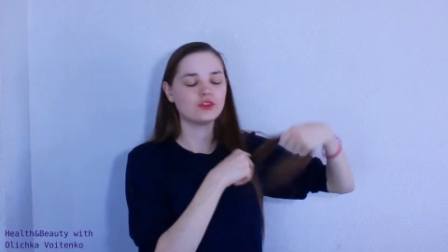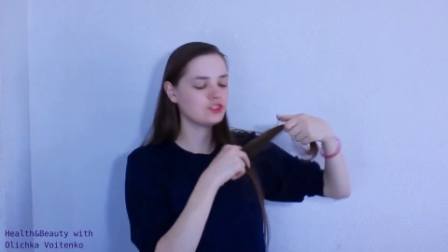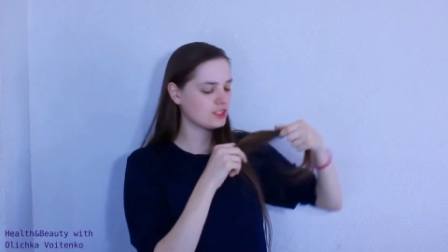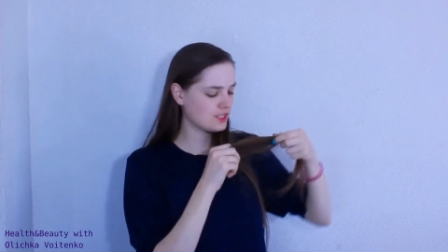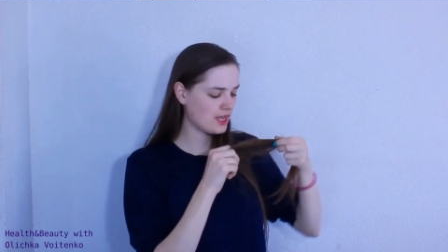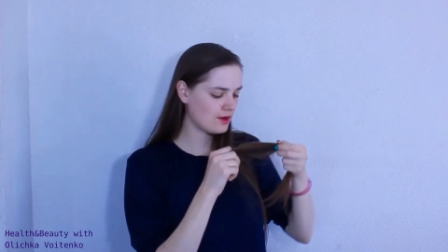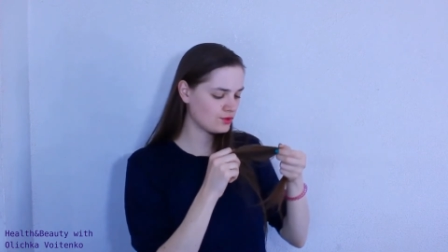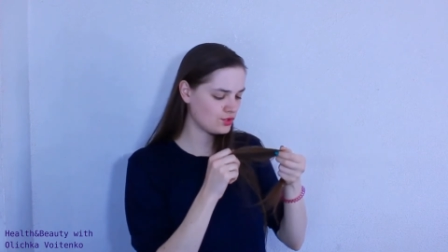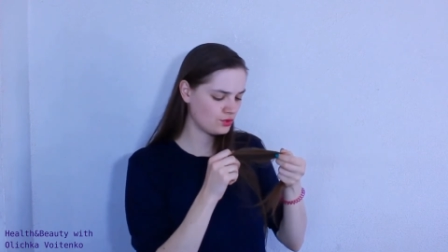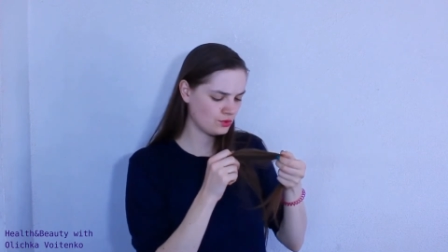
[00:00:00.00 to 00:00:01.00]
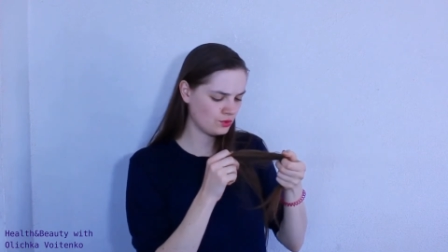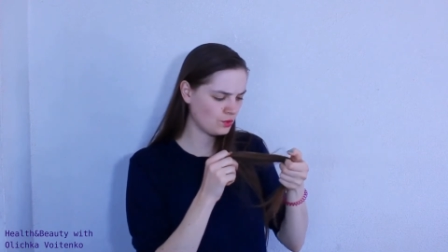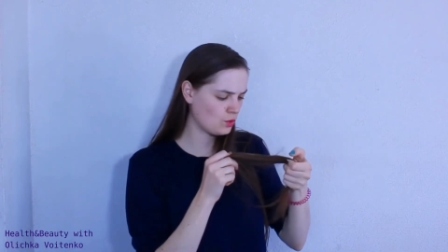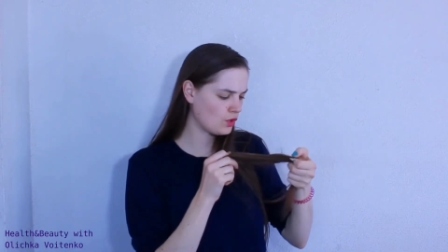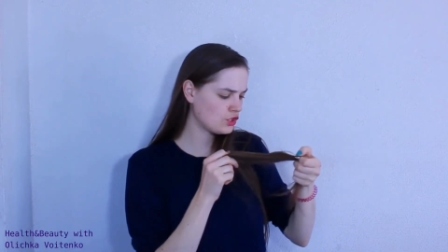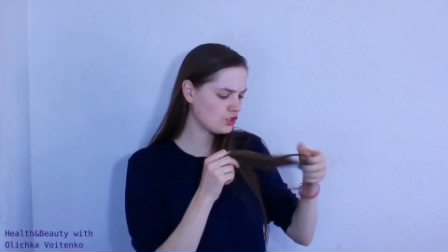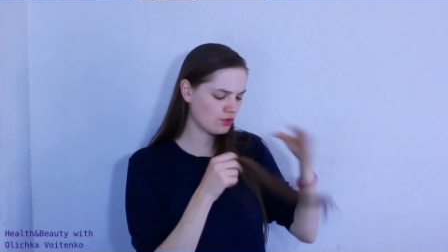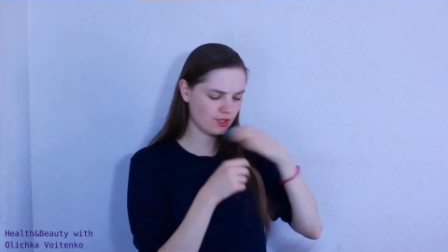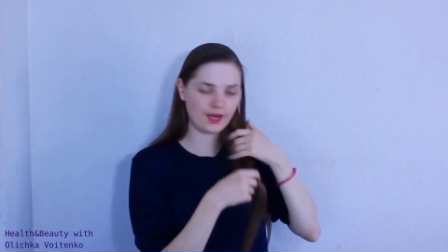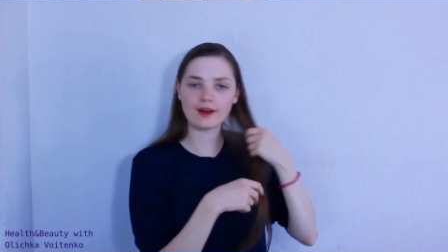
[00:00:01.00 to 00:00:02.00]
you just have to watch
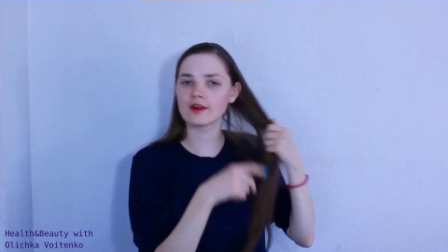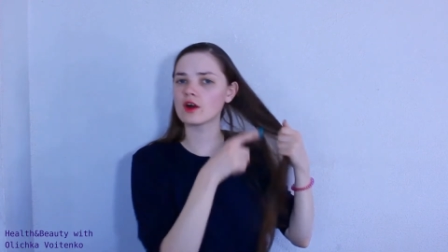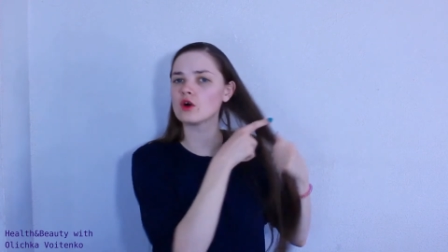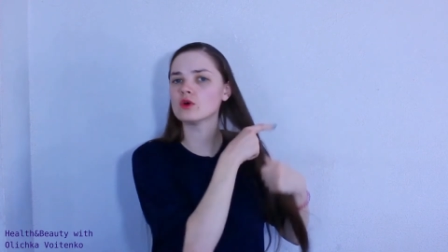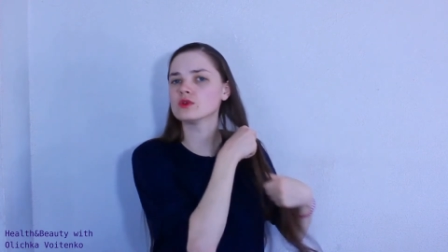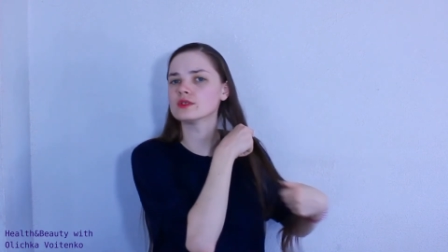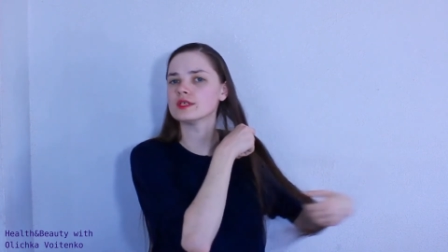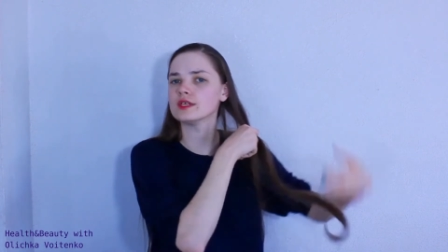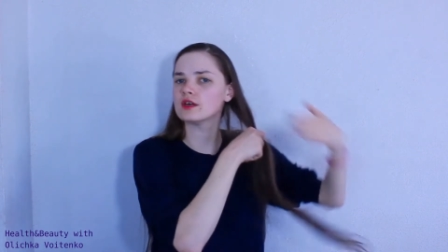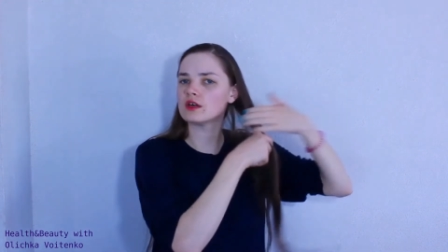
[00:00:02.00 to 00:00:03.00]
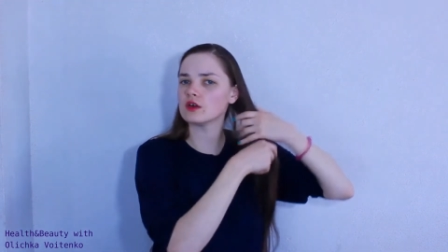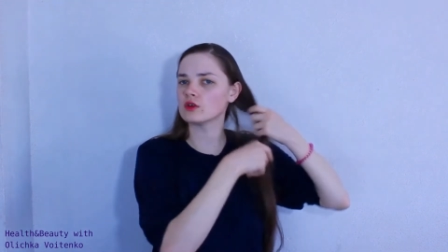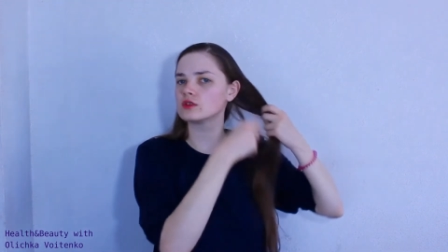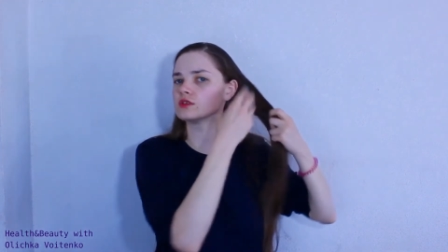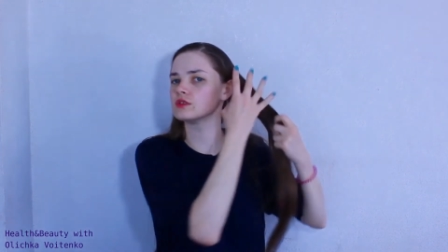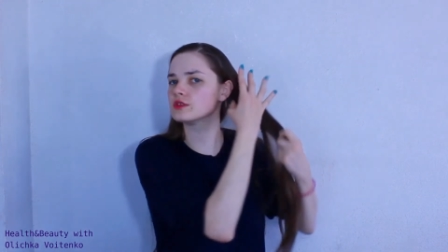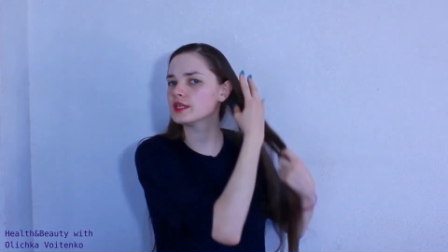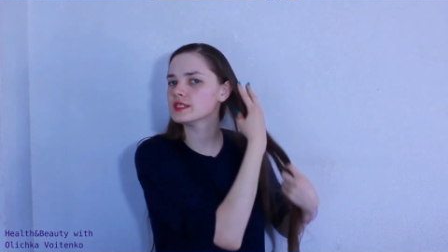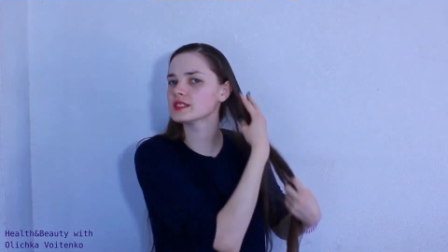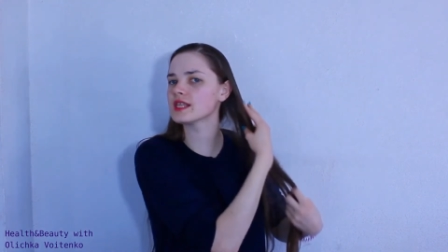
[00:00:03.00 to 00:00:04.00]
your hair on um,
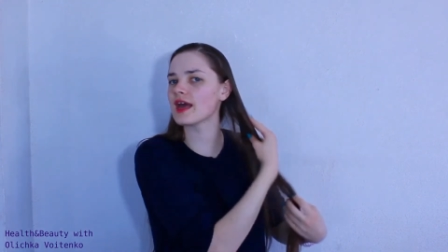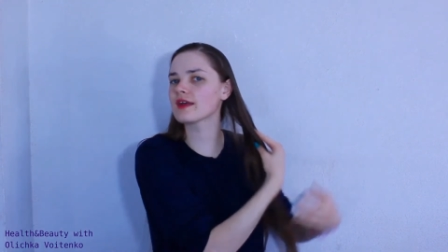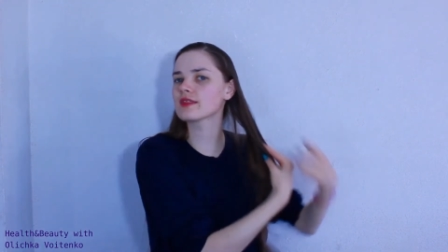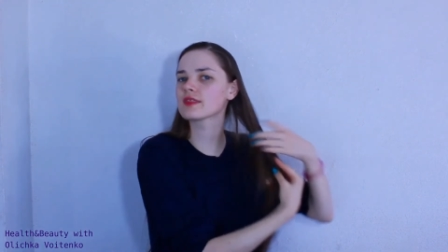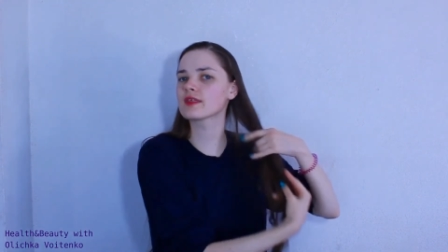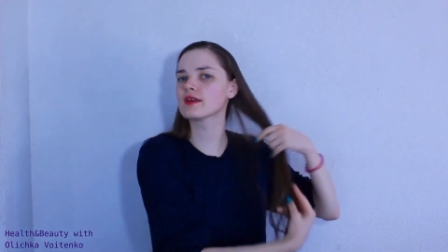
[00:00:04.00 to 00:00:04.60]
its length